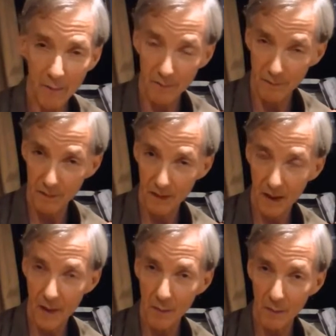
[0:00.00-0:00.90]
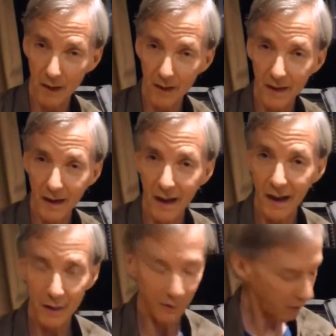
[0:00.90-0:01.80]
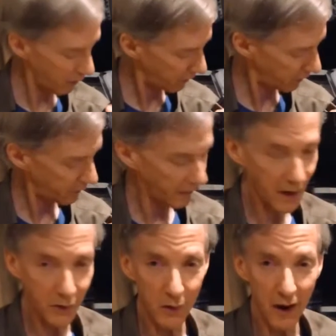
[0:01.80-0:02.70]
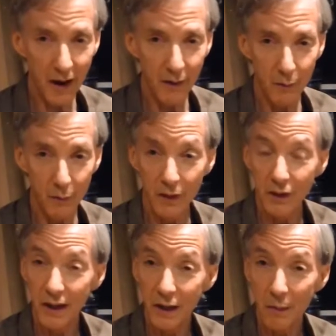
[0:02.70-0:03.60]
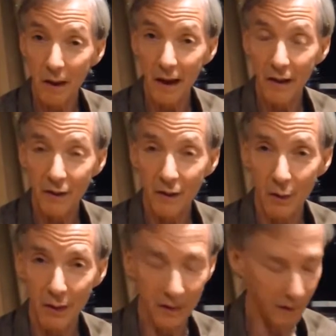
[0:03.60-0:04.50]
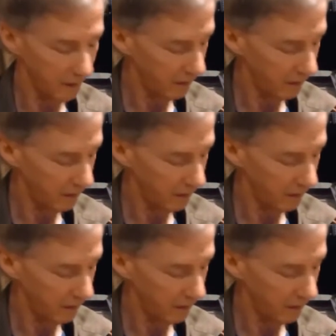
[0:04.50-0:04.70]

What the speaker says: and then playing the D. So here's just an A triad with the G in the bass. So it's,